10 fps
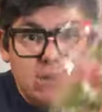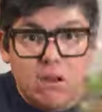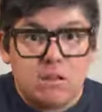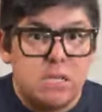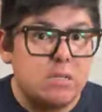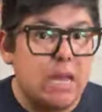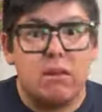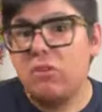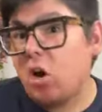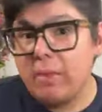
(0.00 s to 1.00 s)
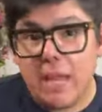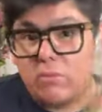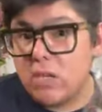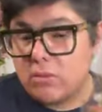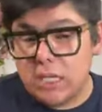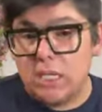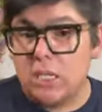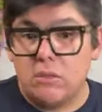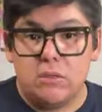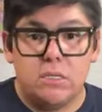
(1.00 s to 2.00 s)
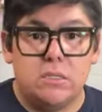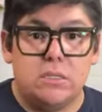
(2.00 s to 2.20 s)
$8. I was like, no, ma'am, no, thank you.